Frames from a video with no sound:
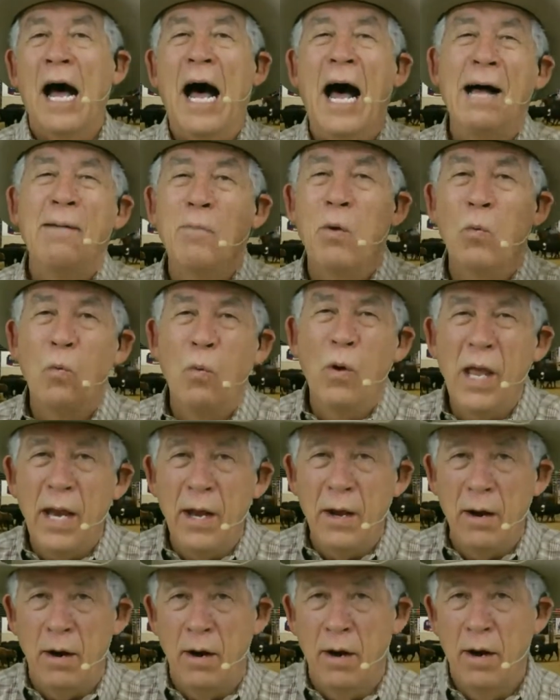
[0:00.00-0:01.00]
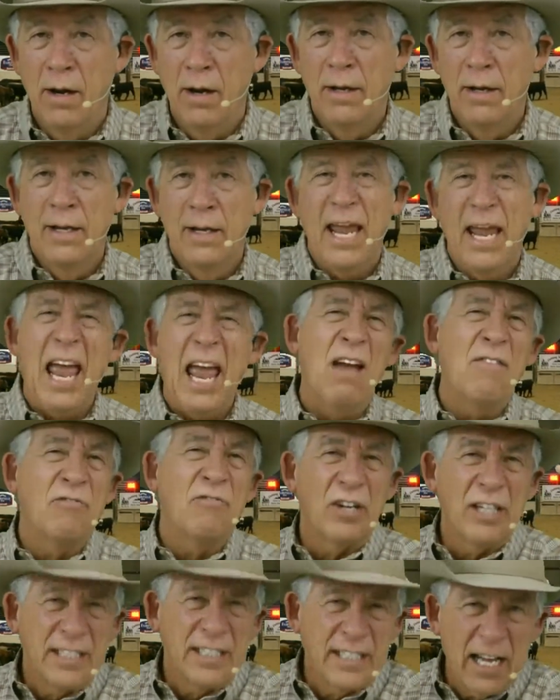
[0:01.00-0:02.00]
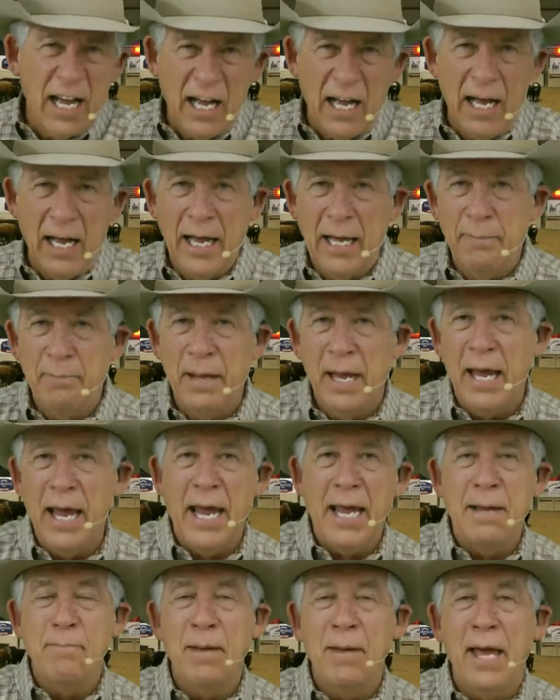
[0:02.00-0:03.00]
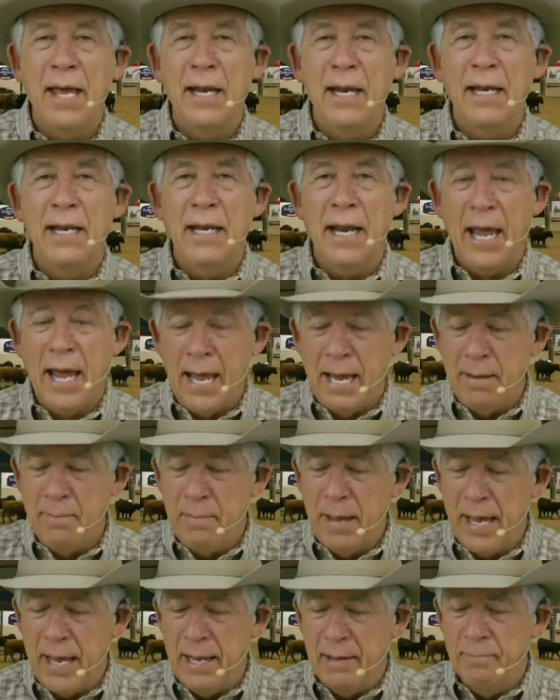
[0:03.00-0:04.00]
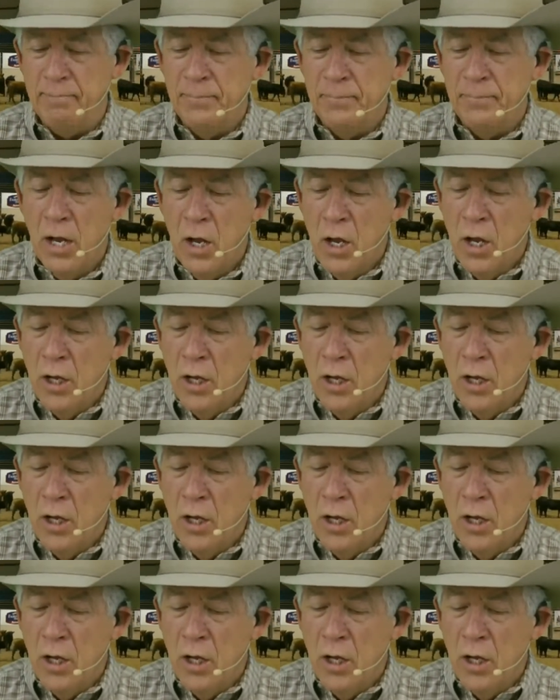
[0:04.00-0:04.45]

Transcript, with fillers: I'm a winner every time. Amen and amen.